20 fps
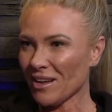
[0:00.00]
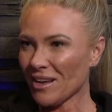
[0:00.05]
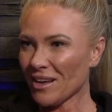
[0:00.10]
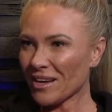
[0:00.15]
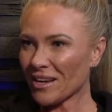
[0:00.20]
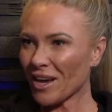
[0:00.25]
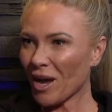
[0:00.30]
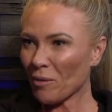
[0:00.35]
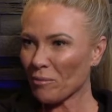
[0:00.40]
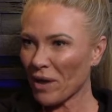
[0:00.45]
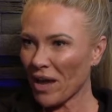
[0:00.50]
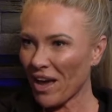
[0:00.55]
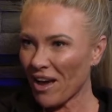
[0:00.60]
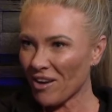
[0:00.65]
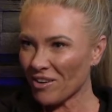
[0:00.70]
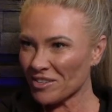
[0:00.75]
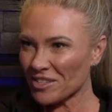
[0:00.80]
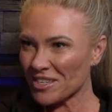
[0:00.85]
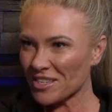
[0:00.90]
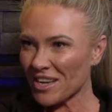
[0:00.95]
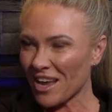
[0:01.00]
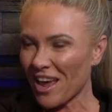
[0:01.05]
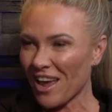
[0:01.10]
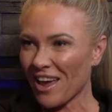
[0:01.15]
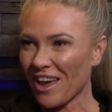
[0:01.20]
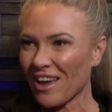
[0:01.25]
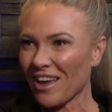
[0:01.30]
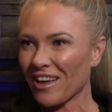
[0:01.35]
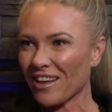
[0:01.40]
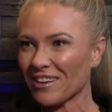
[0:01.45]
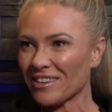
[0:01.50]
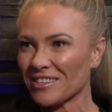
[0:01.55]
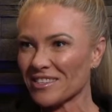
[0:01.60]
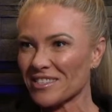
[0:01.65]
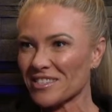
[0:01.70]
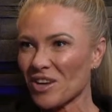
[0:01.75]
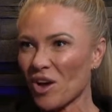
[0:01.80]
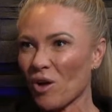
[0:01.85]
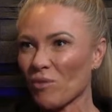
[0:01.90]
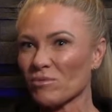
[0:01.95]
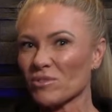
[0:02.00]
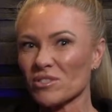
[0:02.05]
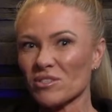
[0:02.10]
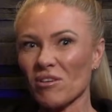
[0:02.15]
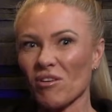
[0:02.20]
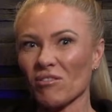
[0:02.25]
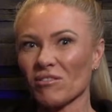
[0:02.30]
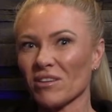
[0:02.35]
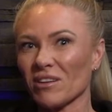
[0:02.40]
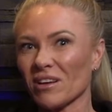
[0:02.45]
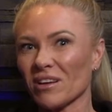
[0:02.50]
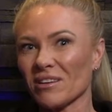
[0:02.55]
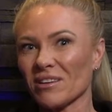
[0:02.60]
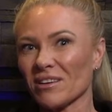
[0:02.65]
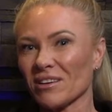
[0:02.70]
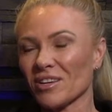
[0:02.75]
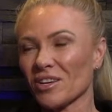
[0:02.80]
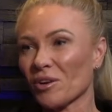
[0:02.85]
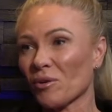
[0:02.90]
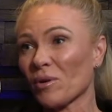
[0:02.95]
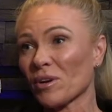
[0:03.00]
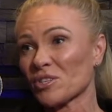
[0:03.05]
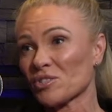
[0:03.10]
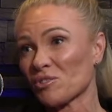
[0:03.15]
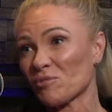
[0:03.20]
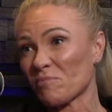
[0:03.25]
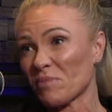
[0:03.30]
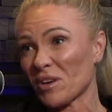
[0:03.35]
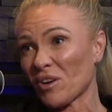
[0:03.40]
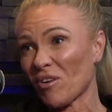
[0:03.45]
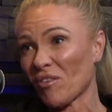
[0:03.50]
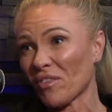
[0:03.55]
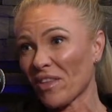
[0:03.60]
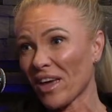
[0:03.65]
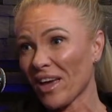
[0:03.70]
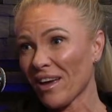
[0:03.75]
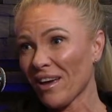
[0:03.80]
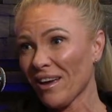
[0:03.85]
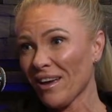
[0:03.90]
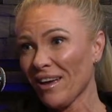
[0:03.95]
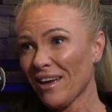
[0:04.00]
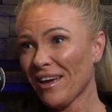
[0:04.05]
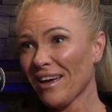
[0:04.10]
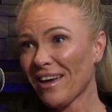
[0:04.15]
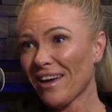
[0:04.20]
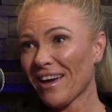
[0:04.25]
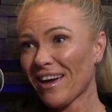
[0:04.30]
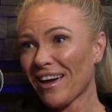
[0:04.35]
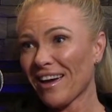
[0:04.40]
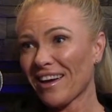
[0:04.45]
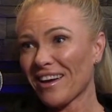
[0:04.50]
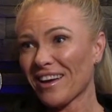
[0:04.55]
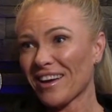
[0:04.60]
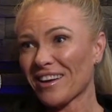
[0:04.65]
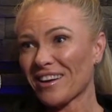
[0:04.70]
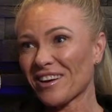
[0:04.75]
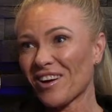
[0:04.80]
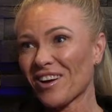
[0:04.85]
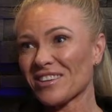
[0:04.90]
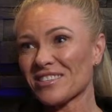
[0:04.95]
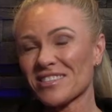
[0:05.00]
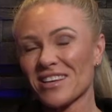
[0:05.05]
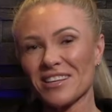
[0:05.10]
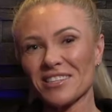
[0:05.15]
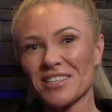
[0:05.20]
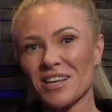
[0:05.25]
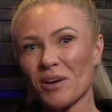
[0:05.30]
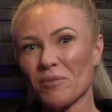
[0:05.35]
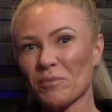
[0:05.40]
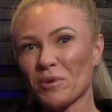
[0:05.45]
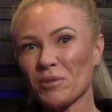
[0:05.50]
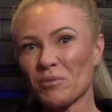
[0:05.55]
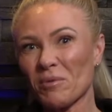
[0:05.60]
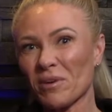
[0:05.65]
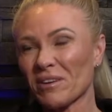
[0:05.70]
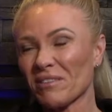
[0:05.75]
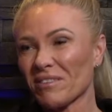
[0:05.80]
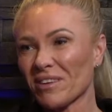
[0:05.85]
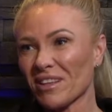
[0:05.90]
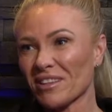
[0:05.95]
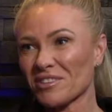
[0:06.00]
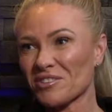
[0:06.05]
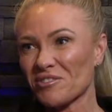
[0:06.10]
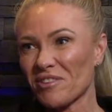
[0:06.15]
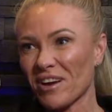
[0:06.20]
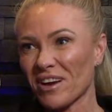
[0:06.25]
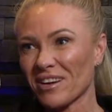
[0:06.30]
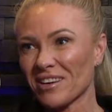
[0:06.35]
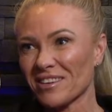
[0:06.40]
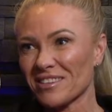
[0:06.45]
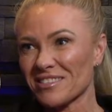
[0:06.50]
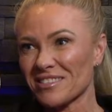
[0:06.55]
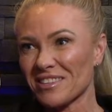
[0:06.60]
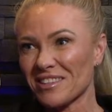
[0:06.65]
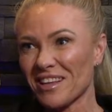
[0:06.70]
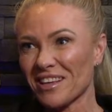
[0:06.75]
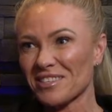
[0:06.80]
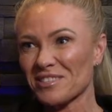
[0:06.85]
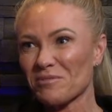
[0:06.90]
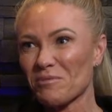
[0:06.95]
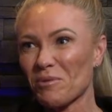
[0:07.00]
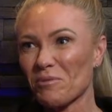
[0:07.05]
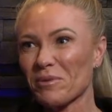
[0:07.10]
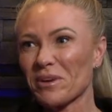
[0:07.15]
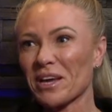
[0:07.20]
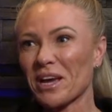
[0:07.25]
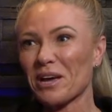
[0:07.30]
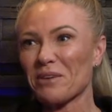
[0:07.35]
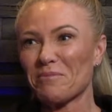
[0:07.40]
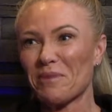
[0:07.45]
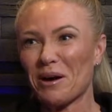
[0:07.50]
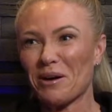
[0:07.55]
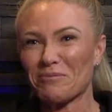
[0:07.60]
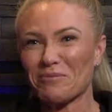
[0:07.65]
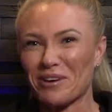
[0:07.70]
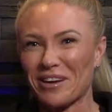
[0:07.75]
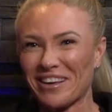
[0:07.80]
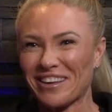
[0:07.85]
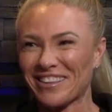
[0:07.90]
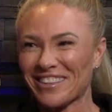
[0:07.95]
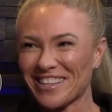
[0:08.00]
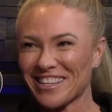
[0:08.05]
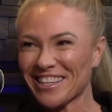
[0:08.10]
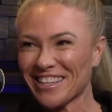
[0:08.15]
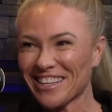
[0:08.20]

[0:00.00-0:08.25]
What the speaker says: come out and I was told that, I should be on there. And I sat down with one of the other trainers and that's what we came up with.